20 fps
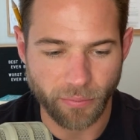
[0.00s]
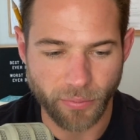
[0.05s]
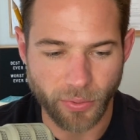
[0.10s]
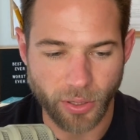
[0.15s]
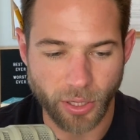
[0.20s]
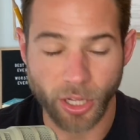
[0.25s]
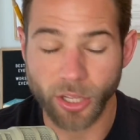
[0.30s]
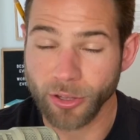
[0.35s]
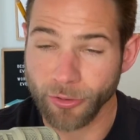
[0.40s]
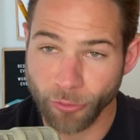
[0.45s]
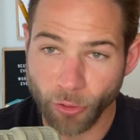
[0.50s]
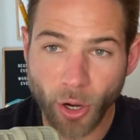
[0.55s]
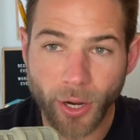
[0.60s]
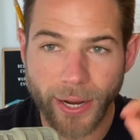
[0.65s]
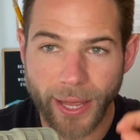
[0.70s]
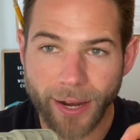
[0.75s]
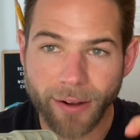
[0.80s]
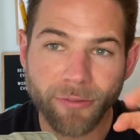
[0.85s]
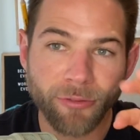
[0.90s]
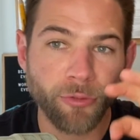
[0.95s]
on the front
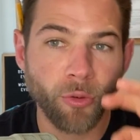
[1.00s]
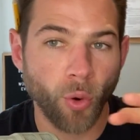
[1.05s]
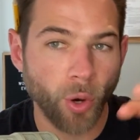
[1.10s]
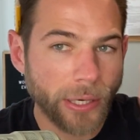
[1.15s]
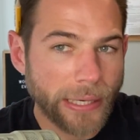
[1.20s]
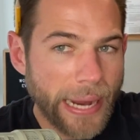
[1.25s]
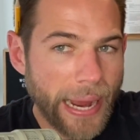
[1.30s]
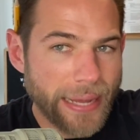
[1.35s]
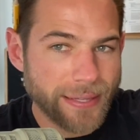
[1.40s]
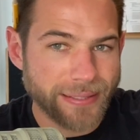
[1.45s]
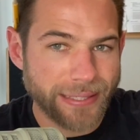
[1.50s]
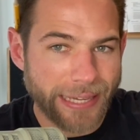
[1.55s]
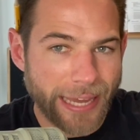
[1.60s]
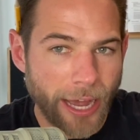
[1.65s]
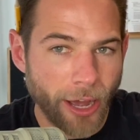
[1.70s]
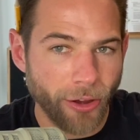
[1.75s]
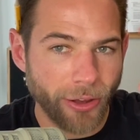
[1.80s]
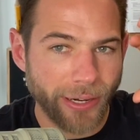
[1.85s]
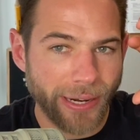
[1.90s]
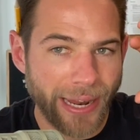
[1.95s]
end, forecasting out
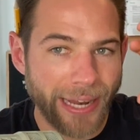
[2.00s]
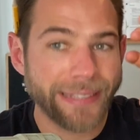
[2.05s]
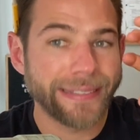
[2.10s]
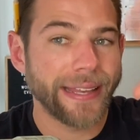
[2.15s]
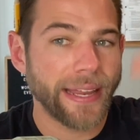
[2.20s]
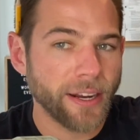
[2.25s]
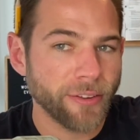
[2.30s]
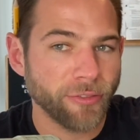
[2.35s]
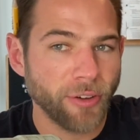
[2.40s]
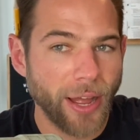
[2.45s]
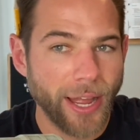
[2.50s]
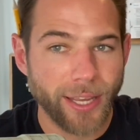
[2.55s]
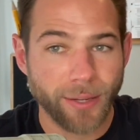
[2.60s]
and identifying